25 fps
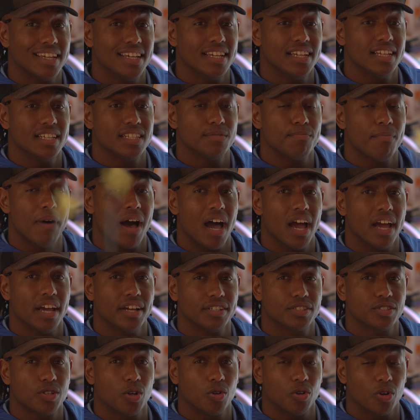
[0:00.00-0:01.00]
is
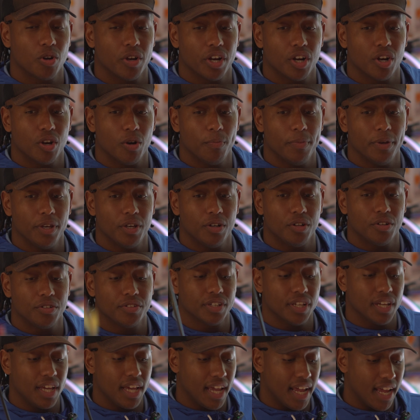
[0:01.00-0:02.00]
my total arrow
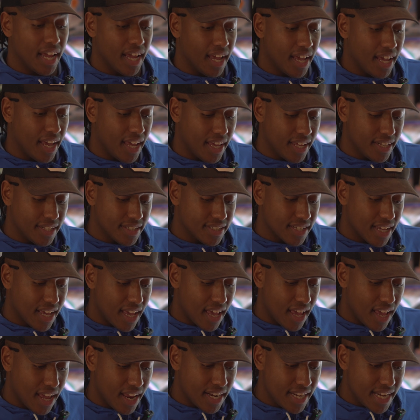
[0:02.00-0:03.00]
build. And
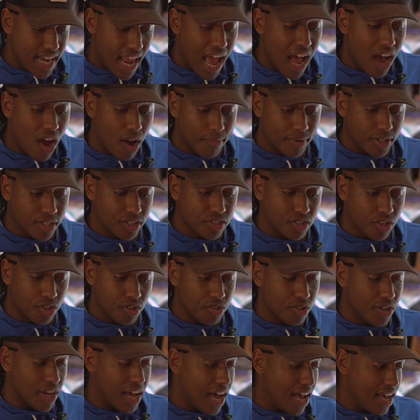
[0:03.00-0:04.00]
now I'm going to show
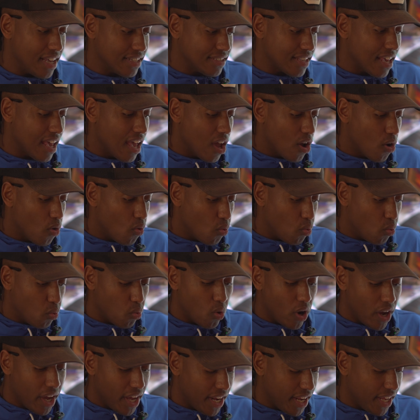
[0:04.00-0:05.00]
you guys
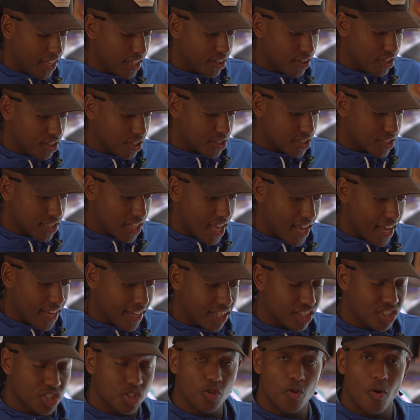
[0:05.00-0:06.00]
what it looks
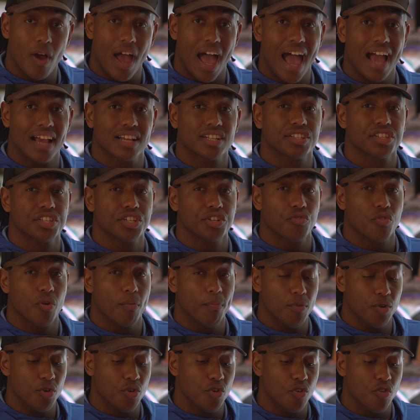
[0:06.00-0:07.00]
like to actually
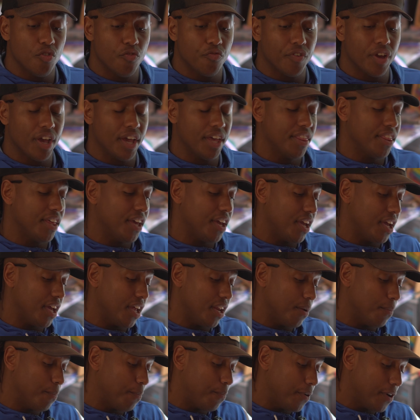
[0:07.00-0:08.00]
remove and
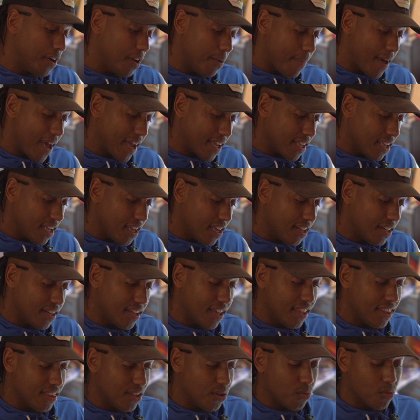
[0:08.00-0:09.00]
then put it back in.
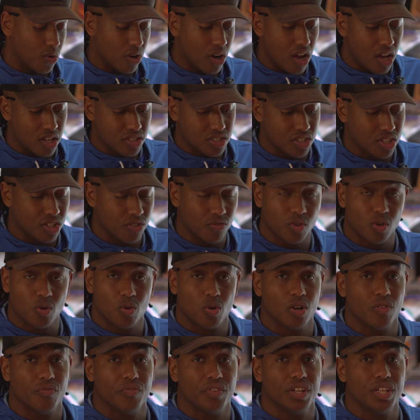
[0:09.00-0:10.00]
And then we're also going to
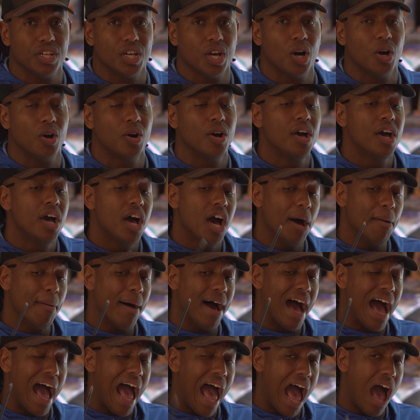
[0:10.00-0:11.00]
record a video
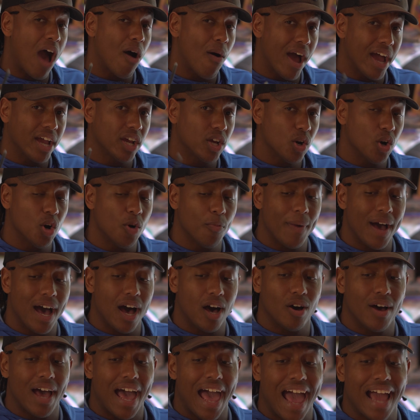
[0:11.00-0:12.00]
about how I go
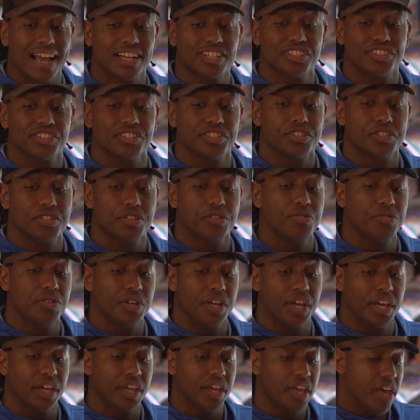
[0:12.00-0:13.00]
about actually
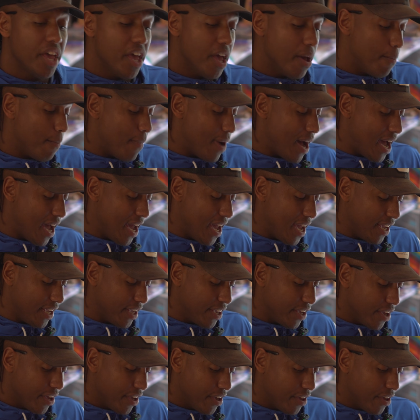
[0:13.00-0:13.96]
tuning my